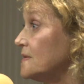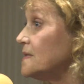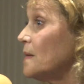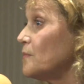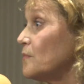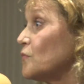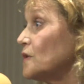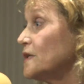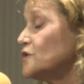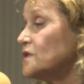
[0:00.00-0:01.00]
some
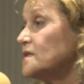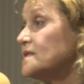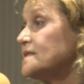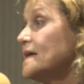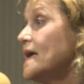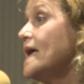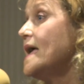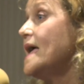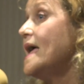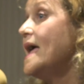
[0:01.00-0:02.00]
religions.
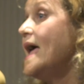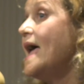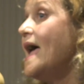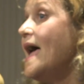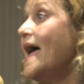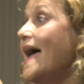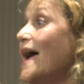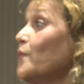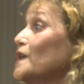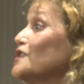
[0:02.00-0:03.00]

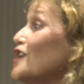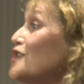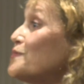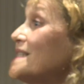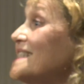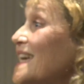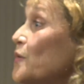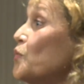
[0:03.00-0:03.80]
And what Judgment Day